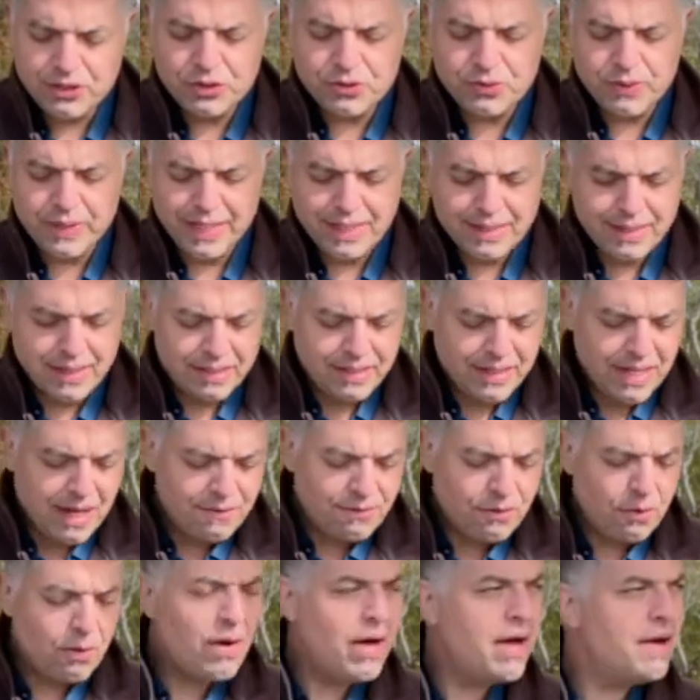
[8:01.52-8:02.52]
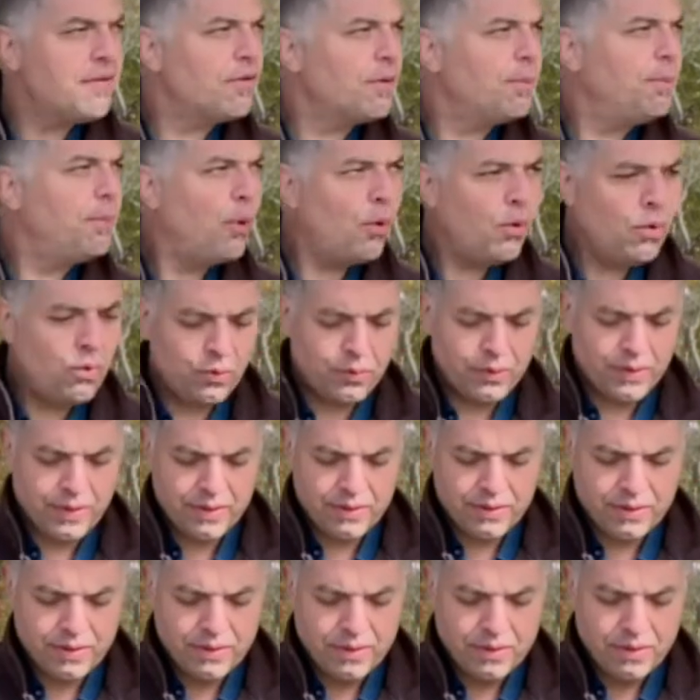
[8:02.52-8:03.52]
trick the devil ever pulled
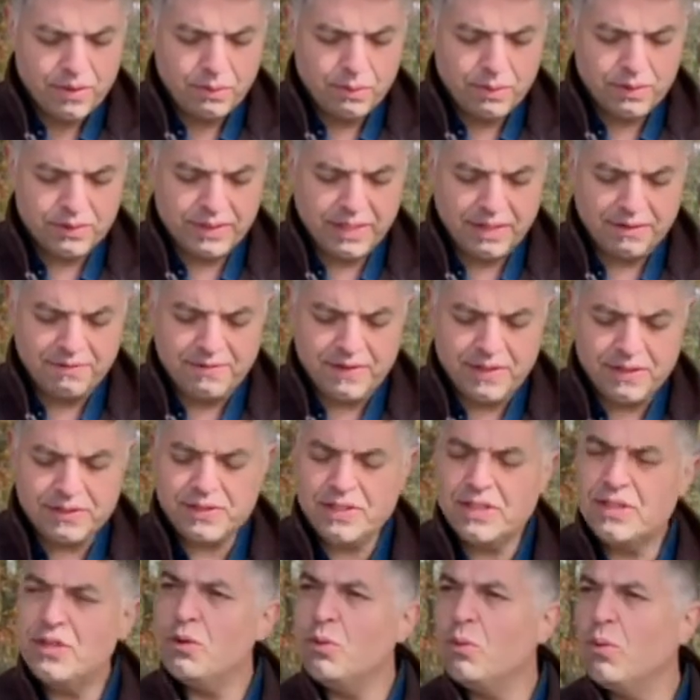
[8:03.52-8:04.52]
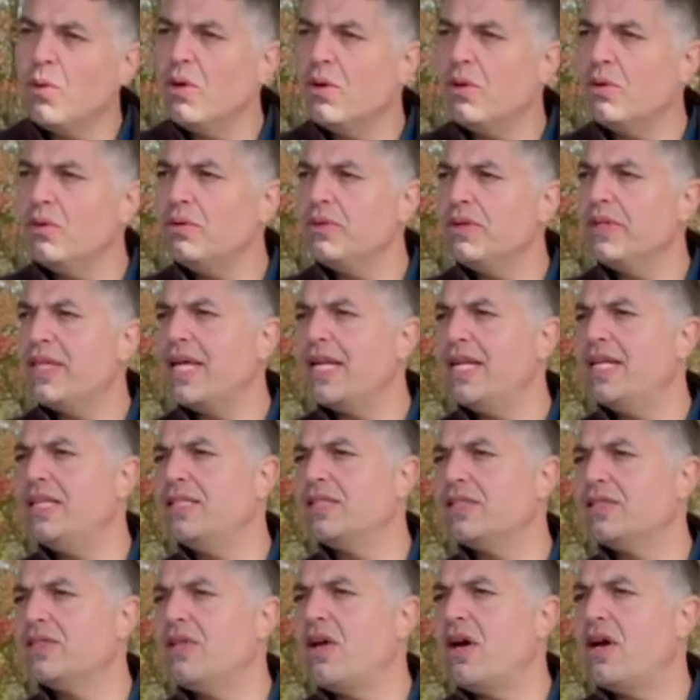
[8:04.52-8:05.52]
was convincing the world that he
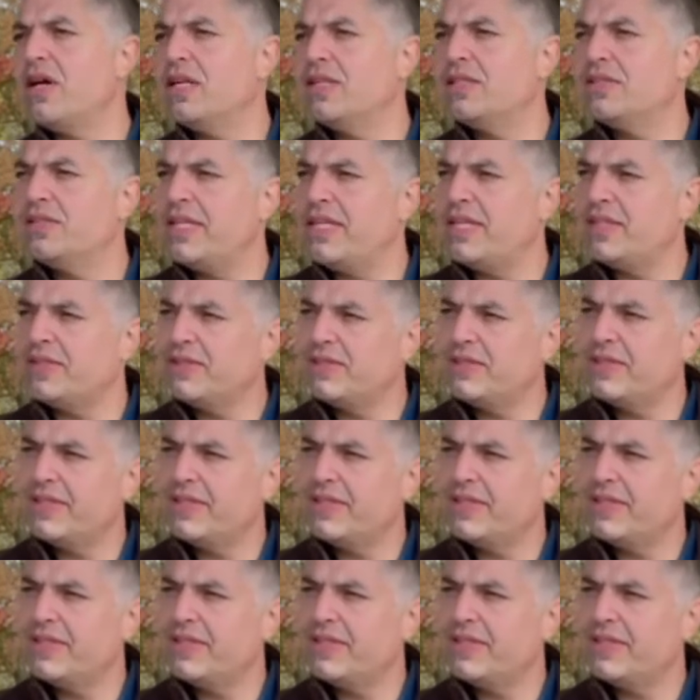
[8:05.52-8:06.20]
does not exist."